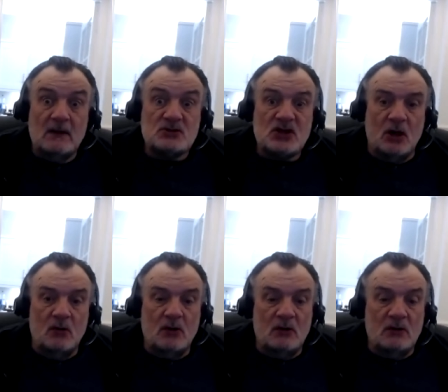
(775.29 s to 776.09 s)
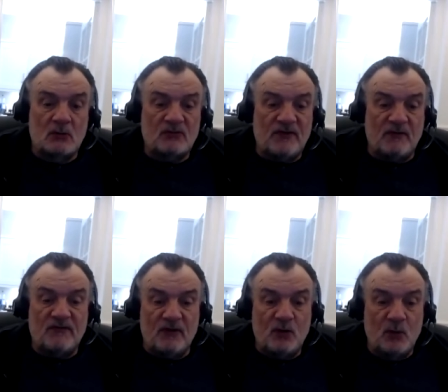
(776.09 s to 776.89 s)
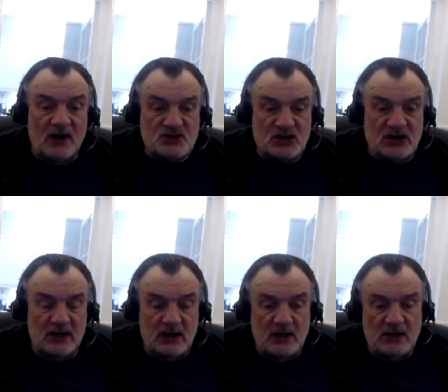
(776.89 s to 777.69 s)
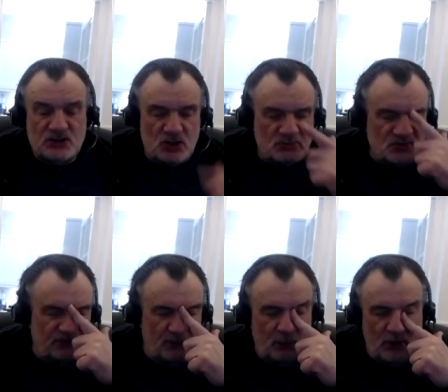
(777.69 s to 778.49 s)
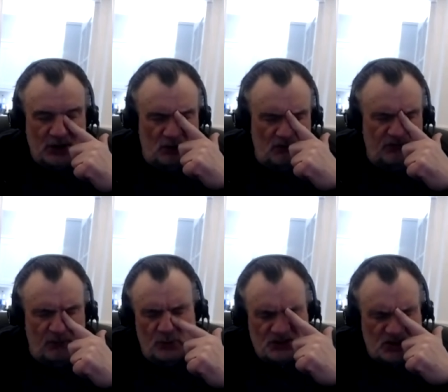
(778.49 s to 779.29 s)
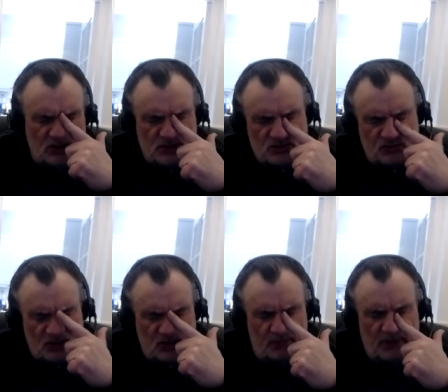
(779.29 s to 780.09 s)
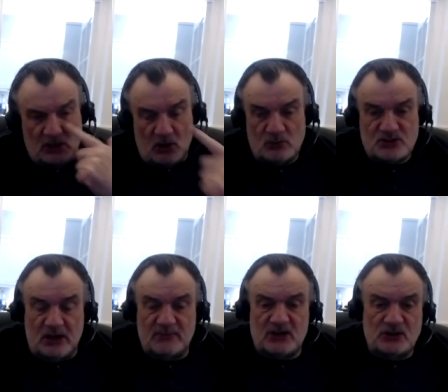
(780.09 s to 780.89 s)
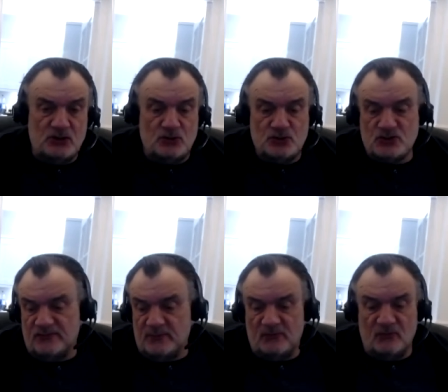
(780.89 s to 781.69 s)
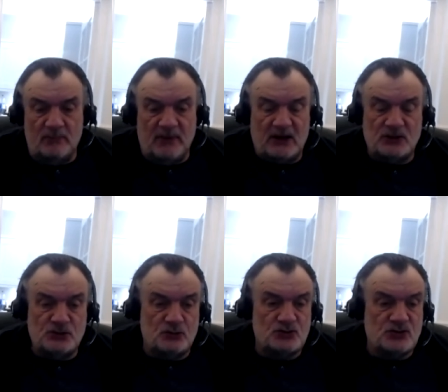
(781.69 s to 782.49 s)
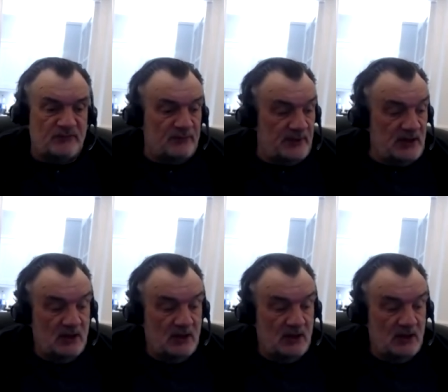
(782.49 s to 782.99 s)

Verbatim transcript: So I was very, very well educated in terms of football IQ and football intelligence, right? So Peacock was saying to me, "Can you do a job for me at right back? Can you do a job for me